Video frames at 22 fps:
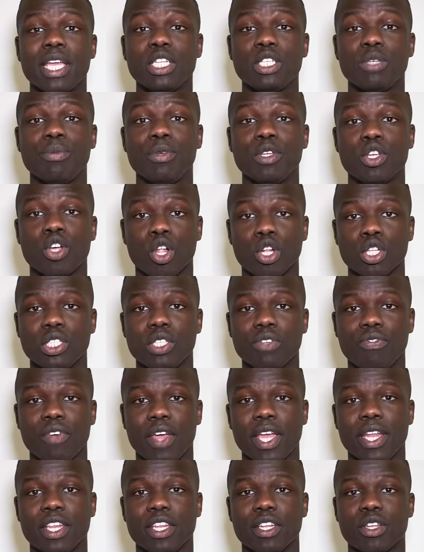began to be
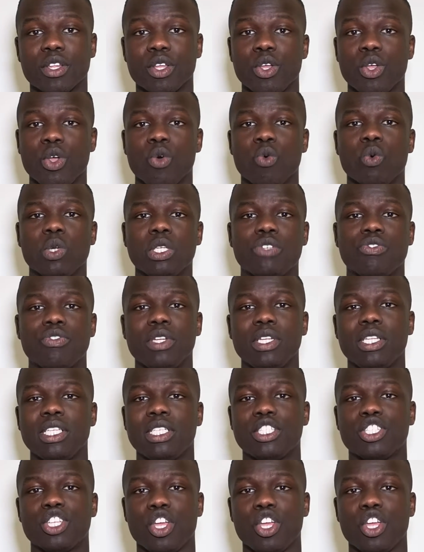cultivated, which really